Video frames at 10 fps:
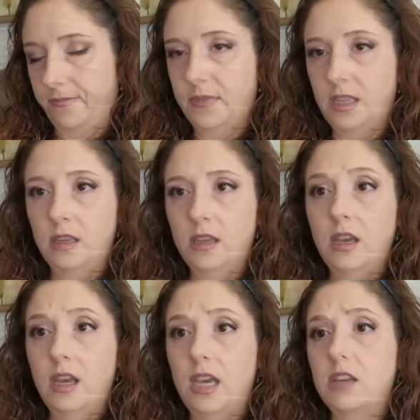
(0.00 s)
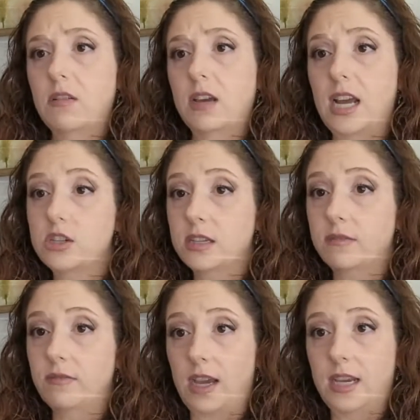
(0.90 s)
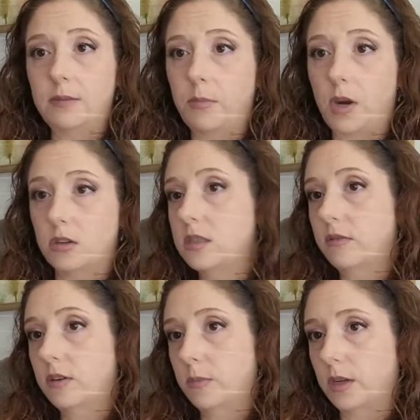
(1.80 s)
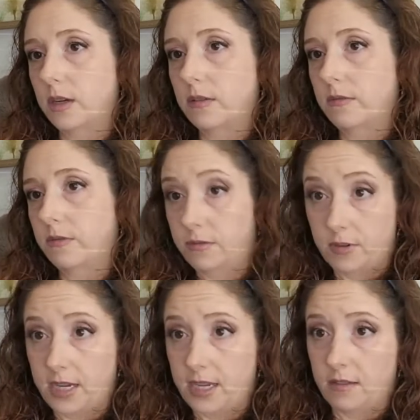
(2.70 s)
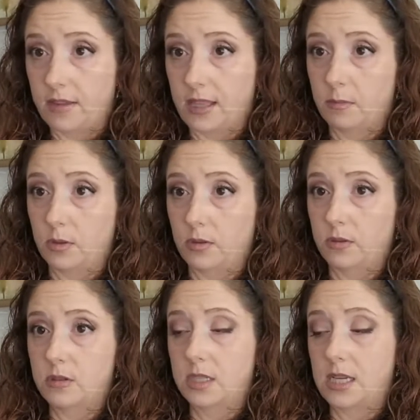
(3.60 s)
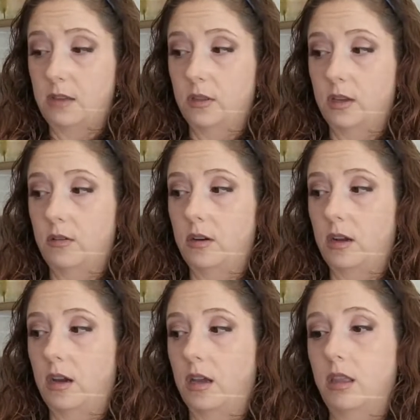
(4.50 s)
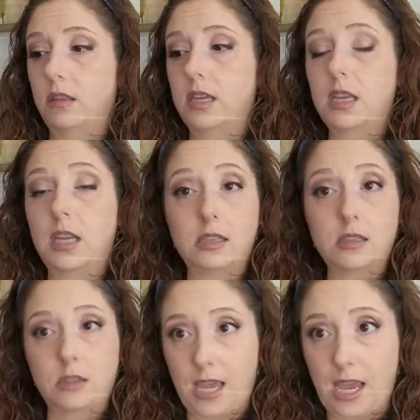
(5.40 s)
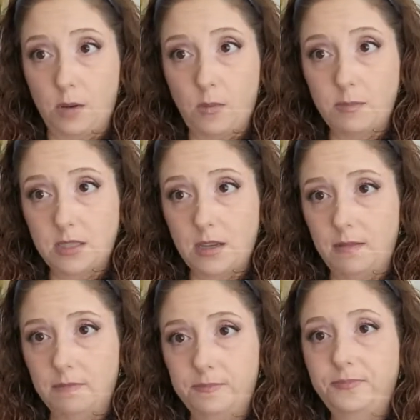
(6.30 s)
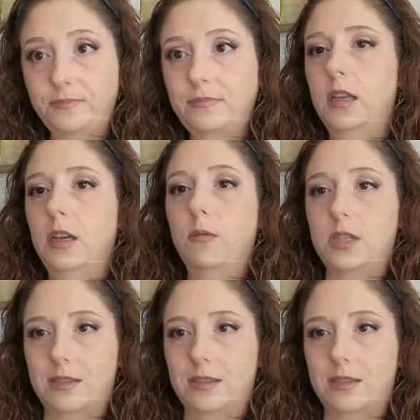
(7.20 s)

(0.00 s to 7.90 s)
You actually find parts of her book for free available to download on the EDS UK website, which